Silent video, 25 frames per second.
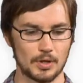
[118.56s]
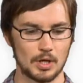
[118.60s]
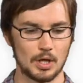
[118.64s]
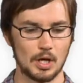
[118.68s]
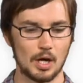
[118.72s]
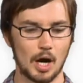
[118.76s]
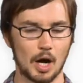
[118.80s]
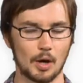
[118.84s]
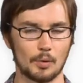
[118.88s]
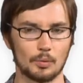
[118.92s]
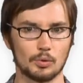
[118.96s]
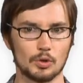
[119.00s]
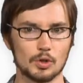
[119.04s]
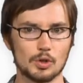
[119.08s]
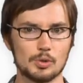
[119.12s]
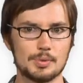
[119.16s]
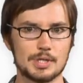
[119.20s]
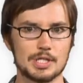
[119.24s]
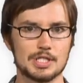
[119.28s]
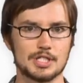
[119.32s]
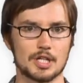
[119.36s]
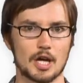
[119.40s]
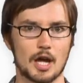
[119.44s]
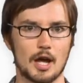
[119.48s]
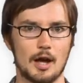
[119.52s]
A Ruby
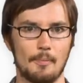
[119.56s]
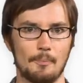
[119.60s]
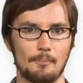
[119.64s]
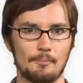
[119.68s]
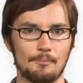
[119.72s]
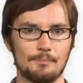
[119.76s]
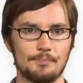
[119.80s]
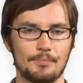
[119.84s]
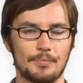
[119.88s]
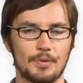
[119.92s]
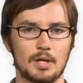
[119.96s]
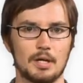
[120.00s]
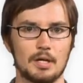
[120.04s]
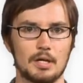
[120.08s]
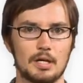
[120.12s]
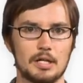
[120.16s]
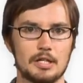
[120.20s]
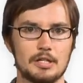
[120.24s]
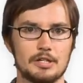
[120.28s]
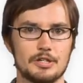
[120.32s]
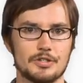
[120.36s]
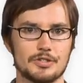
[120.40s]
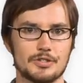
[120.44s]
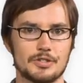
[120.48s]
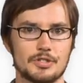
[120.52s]
gem
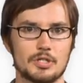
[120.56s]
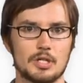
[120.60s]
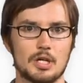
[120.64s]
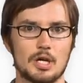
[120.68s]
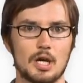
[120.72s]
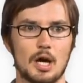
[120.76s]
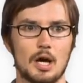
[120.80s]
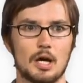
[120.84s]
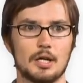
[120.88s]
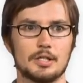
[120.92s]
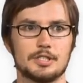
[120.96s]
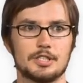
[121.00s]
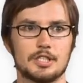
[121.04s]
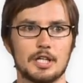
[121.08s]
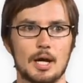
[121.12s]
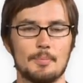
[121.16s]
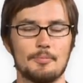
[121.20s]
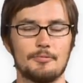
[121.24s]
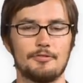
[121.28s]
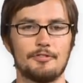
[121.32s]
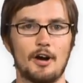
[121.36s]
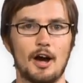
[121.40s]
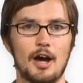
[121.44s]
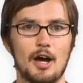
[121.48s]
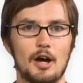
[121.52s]
is a gem
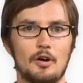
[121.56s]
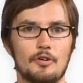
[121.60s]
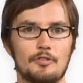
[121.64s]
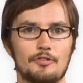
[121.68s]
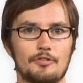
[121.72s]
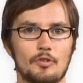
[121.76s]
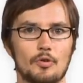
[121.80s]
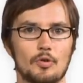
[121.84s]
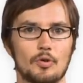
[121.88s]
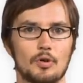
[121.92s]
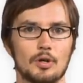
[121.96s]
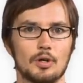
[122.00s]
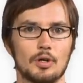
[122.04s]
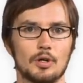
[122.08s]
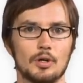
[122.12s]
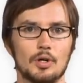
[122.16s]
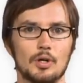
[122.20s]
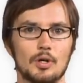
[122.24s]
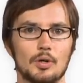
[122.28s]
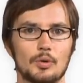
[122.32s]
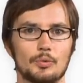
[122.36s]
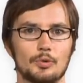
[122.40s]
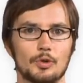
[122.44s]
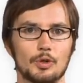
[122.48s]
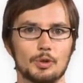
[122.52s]
file for
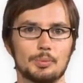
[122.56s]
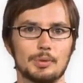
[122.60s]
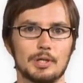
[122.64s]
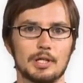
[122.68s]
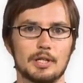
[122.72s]
Ruby